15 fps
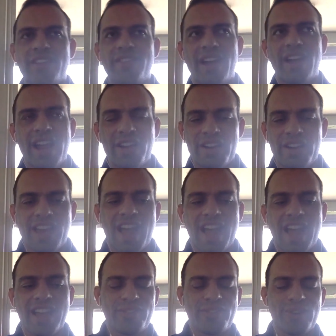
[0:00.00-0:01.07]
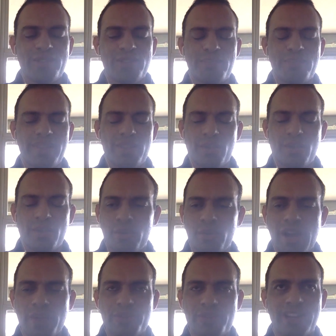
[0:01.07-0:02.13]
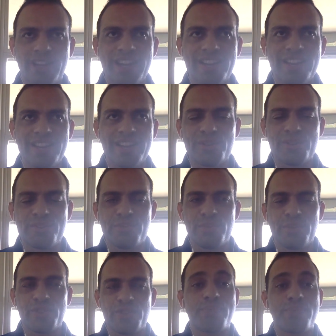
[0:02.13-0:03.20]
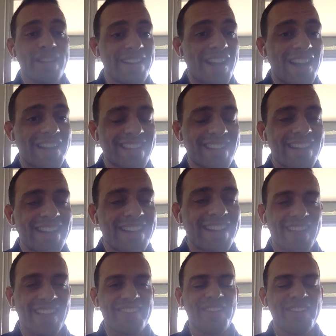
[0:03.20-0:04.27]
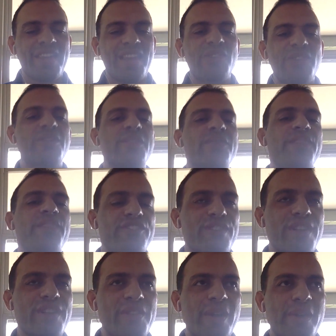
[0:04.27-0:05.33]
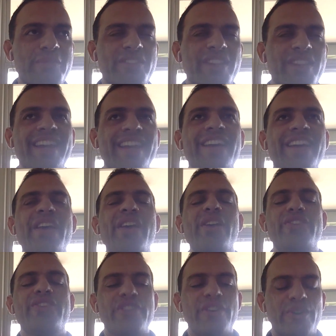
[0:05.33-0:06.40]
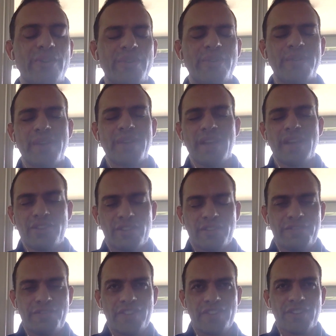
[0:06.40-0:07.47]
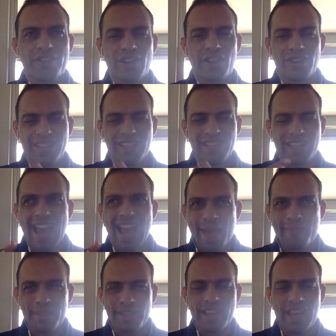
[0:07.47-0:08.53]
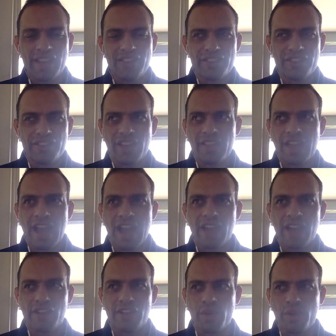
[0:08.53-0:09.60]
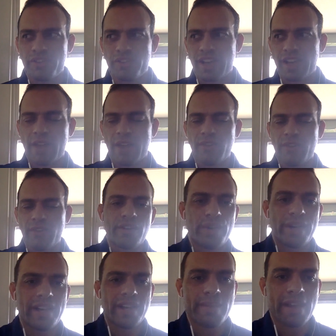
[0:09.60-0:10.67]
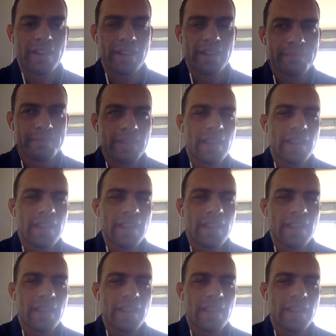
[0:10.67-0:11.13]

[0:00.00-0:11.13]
of IRS hacking stories, but the one I was looking into was pretty non-technical. Actually, they used a feature on the website. So there's a feature called Get Applications on the IRS website as I was reading about it.